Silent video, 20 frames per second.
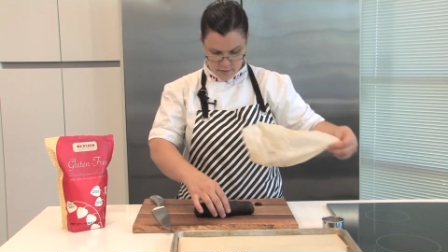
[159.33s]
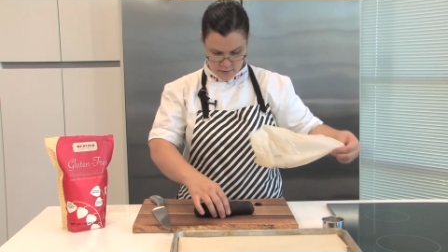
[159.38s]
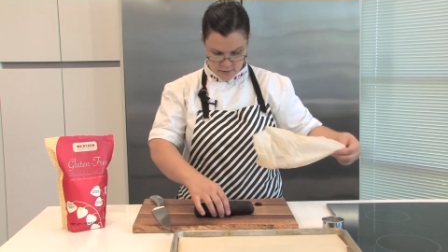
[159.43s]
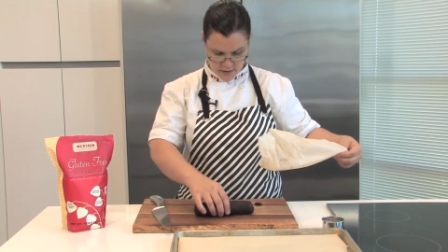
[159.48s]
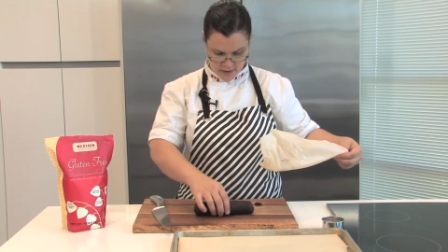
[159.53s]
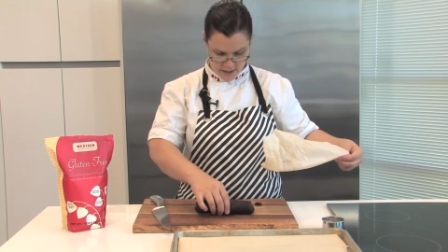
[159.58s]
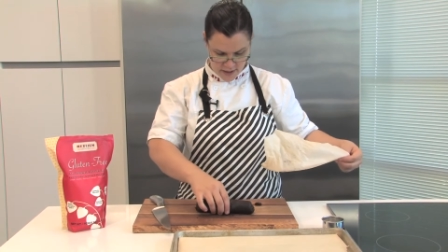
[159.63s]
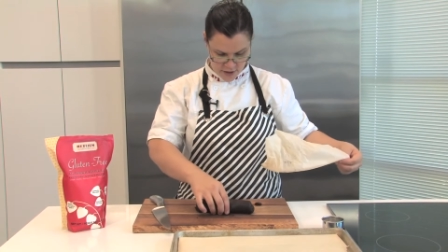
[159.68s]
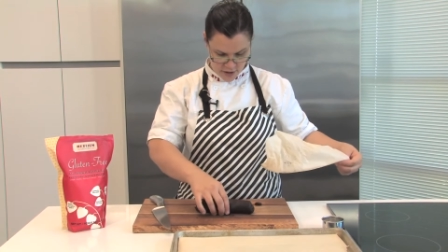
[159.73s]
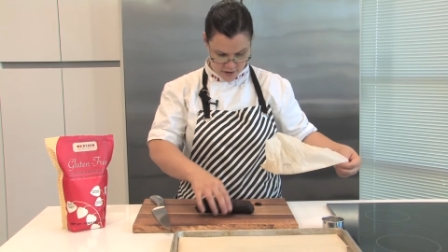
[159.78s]

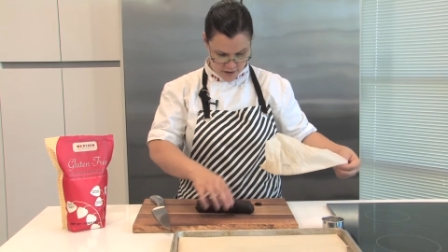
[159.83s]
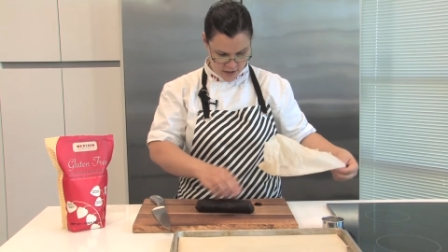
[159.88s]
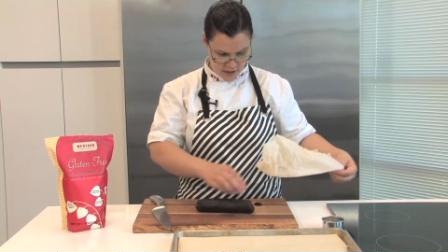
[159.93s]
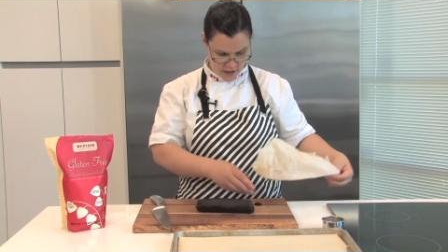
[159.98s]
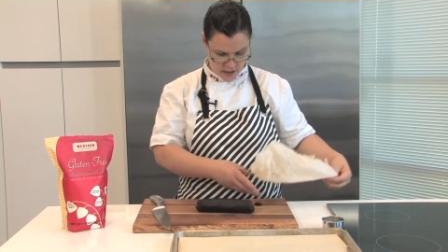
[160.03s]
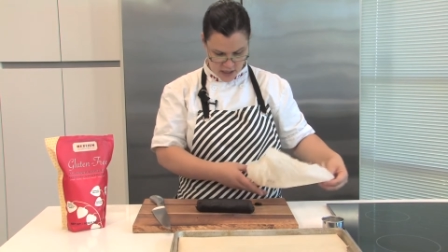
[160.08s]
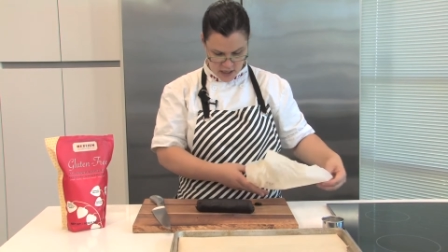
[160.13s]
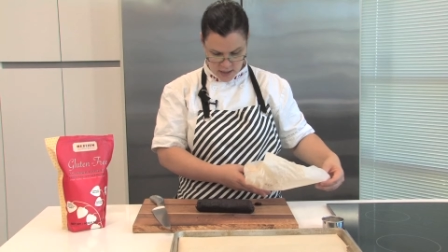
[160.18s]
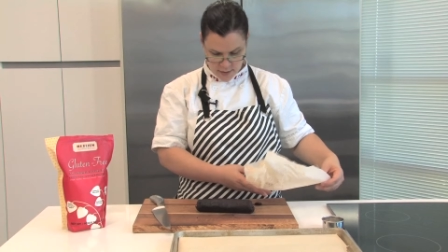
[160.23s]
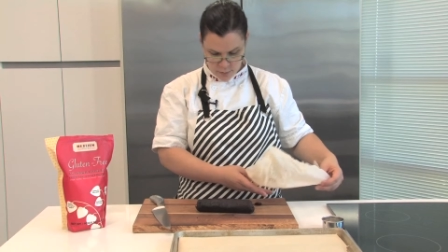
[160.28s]
lay it onto the
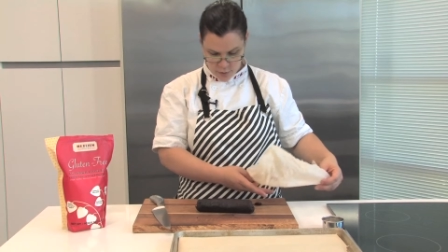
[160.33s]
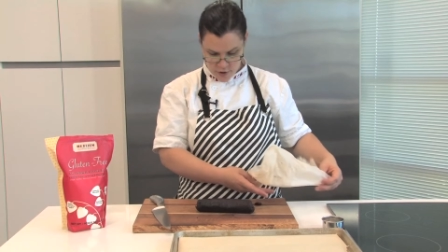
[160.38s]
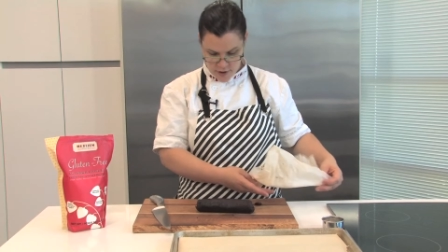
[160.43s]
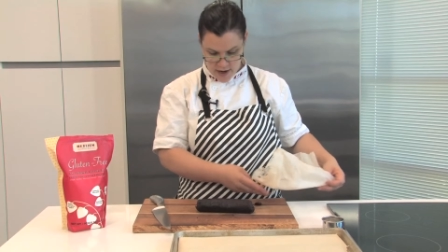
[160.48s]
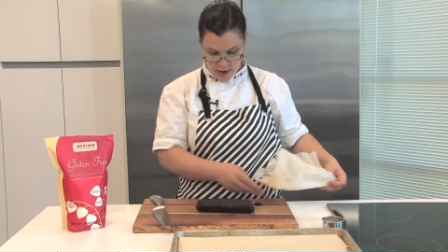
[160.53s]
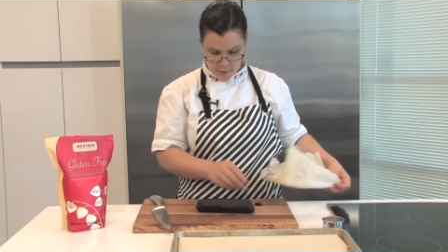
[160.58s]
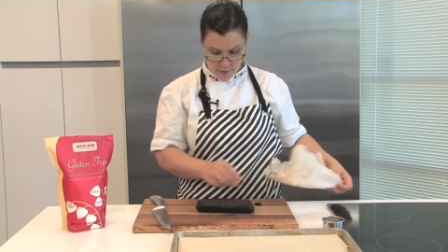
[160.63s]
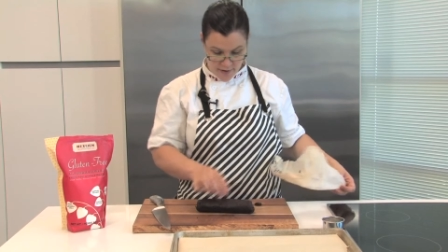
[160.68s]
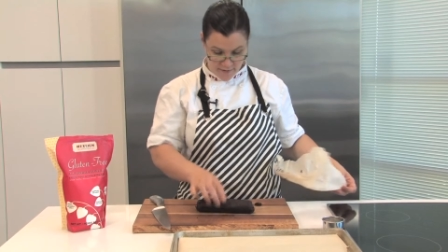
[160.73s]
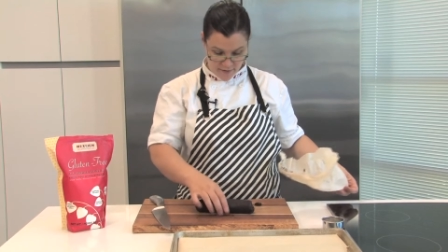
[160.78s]
cutting board
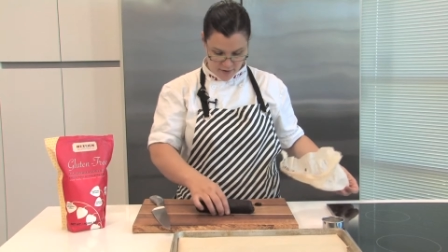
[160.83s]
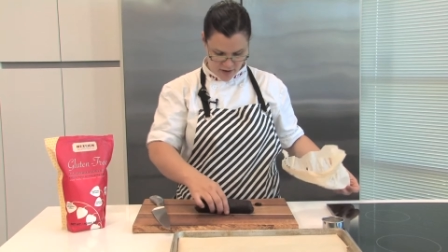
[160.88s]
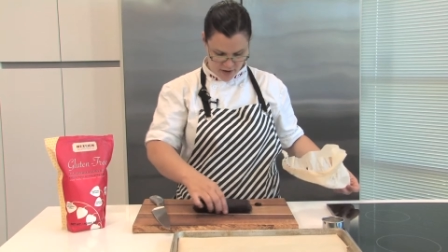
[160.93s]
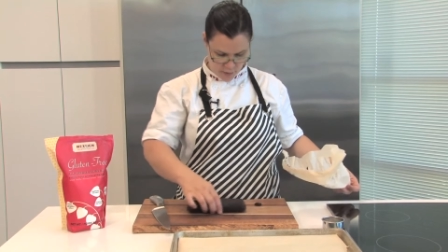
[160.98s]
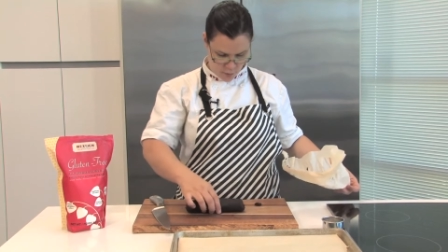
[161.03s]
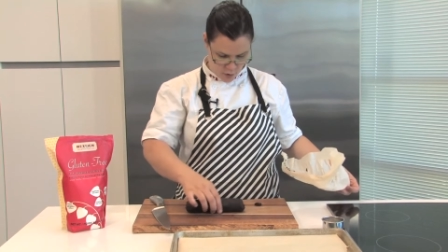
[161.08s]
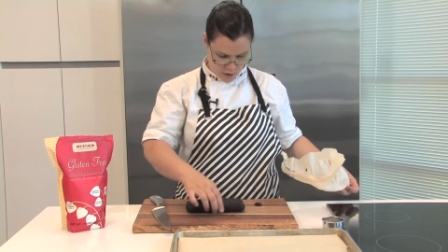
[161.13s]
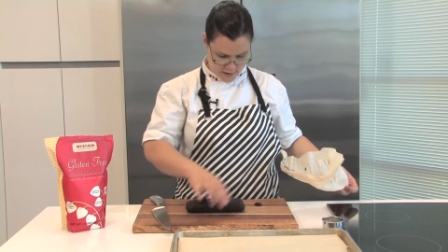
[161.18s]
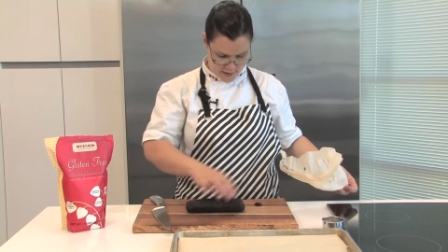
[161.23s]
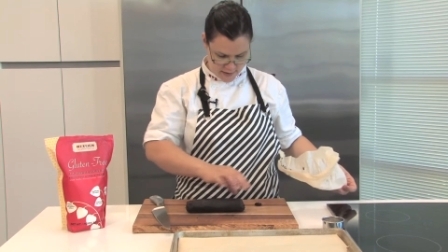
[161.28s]
however it
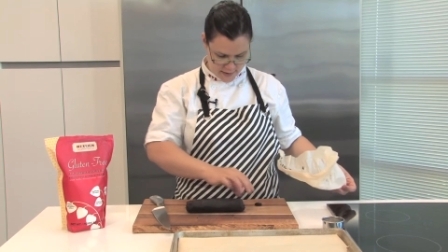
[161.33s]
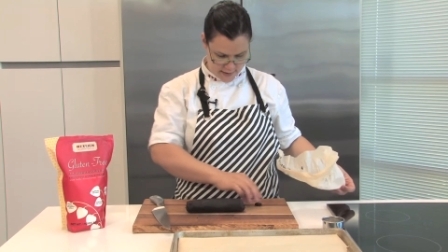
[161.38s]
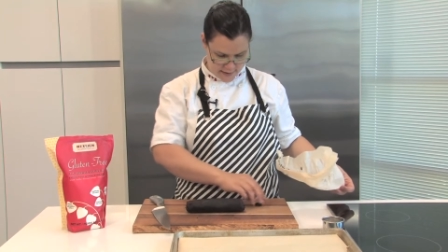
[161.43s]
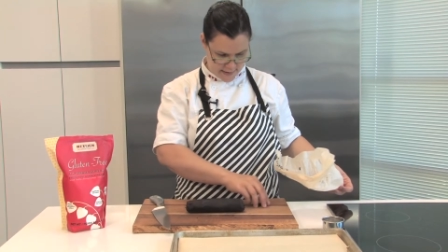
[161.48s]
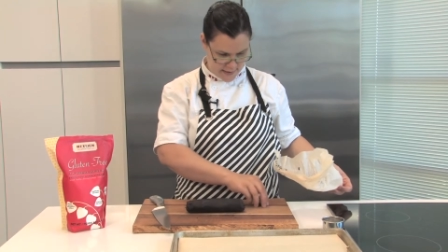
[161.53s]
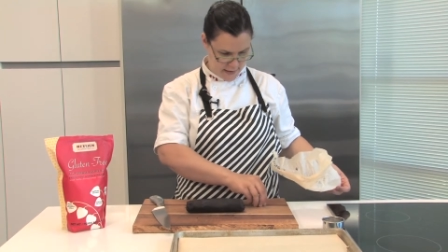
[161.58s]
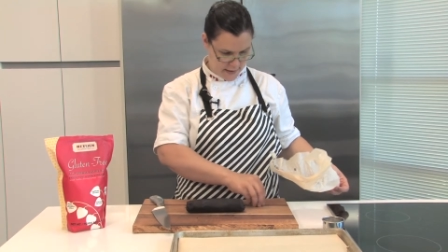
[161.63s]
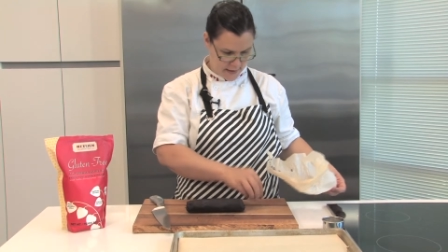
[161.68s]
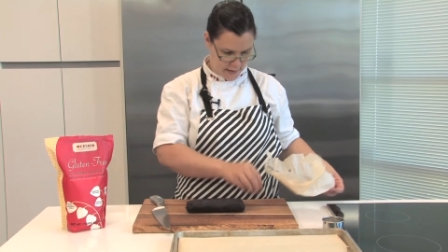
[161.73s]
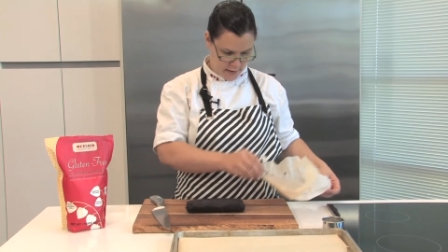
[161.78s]
wants to
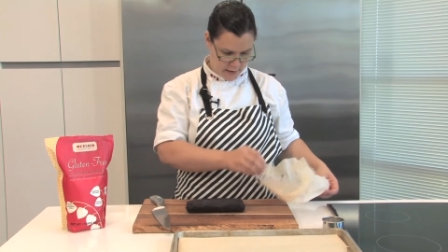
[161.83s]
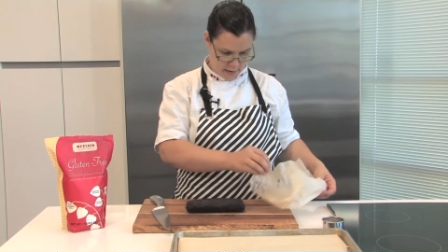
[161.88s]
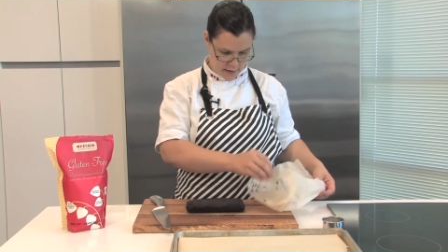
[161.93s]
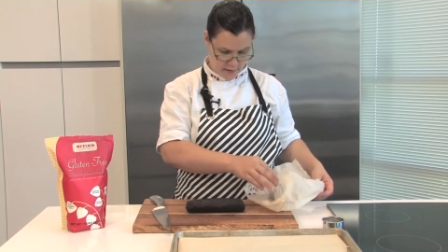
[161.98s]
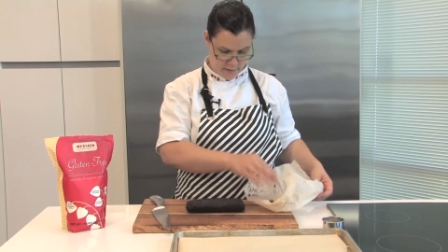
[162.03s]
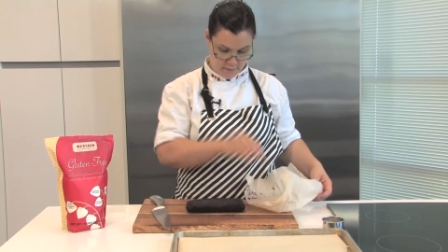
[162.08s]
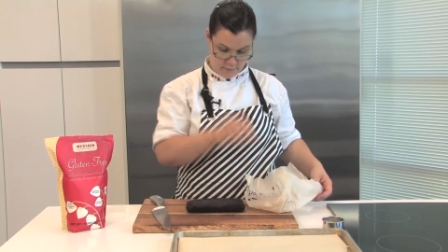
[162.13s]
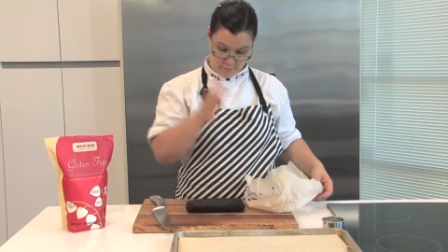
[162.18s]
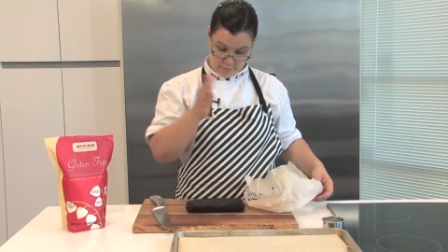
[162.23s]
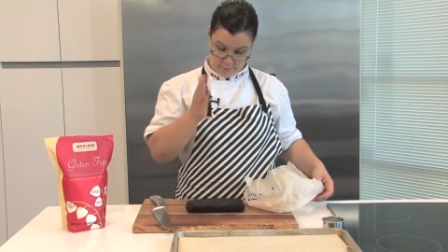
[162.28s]
sit kind of